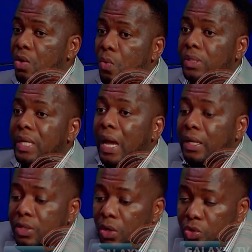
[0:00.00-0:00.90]
What
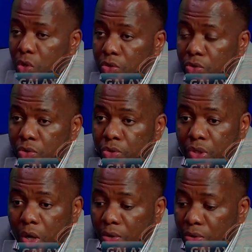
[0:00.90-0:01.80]
are those
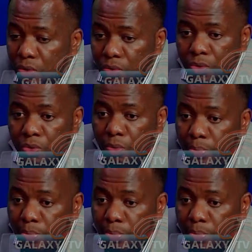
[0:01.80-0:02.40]
constitutions you